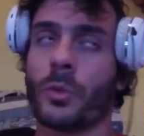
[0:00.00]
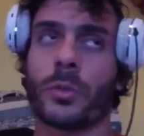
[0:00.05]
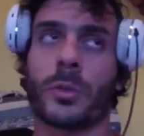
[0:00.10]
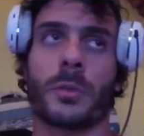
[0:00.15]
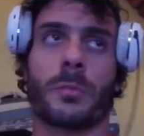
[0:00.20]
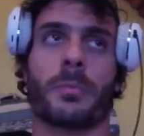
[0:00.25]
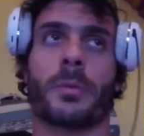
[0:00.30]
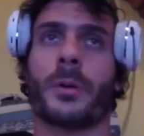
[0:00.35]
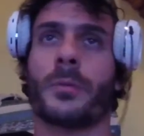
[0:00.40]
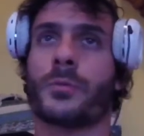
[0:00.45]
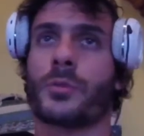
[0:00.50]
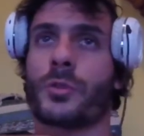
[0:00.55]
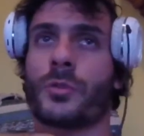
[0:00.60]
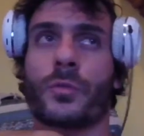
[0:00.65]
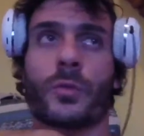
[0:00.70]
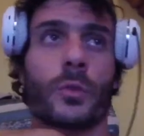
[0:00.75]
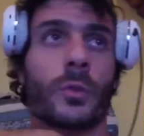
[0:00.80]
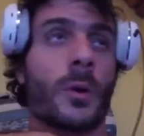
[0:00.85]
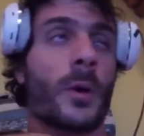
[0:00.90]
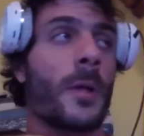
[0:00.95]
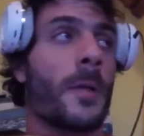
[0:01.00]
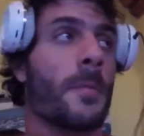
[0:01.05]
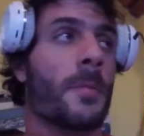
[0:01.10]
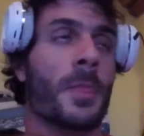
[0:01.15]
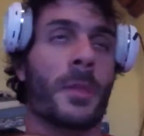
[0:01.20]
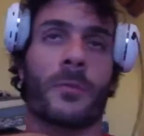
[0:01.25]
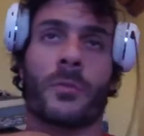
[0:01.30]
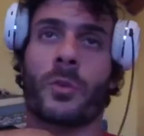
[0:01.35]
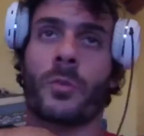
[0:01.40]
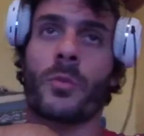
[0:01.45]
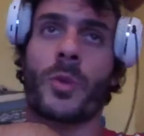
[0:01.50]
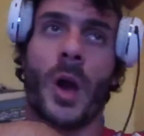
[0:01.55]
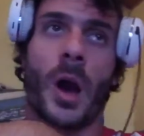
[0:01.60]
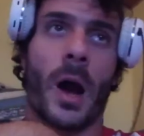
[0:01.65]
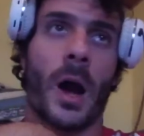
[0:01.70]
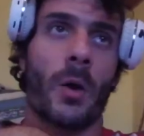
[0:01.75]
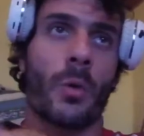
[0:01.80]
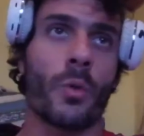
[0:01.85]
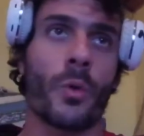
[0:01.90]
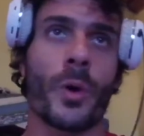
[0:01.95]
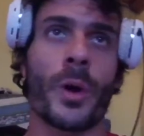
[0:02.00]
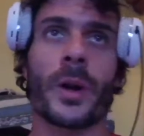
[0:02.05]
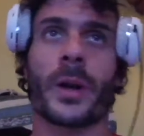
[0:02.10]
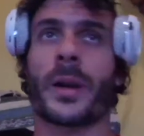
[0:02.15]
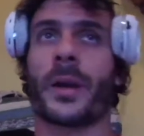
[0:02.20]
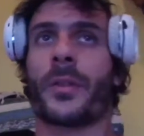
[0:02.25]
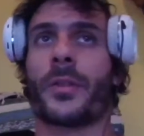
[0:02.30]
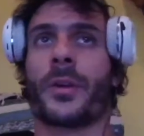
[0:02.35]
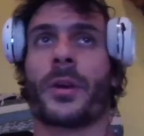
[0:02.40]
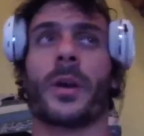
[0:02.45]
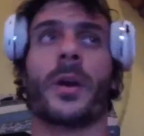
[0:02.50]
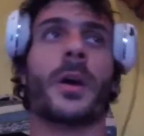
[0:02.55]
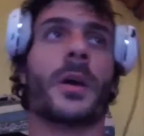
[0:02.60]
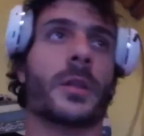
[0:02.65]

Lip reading: Depends from your hard work ethic.